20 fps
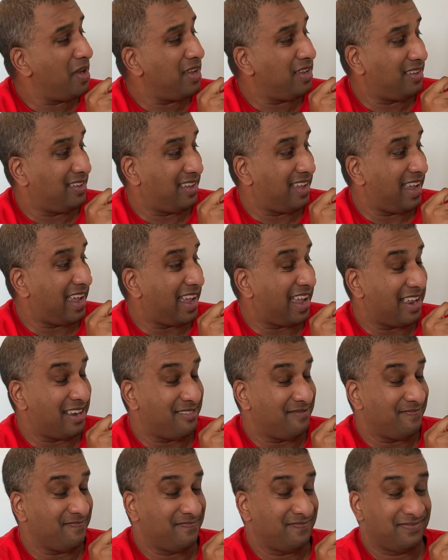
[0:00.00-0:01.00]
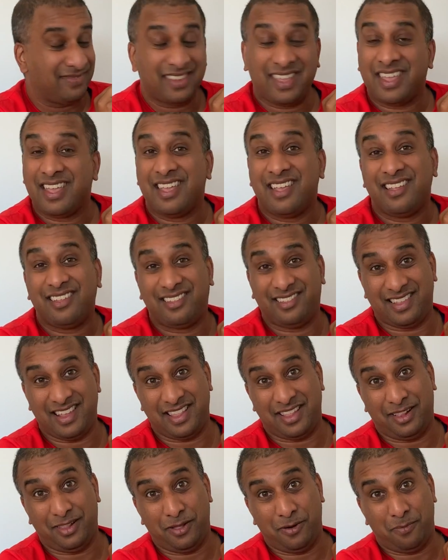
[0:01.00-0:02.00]
again,
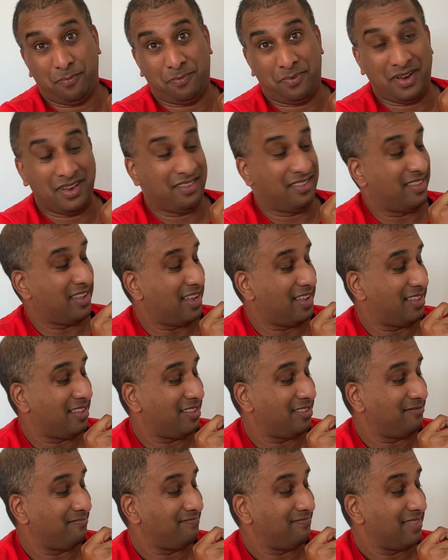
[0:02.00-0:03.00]
said the little princess.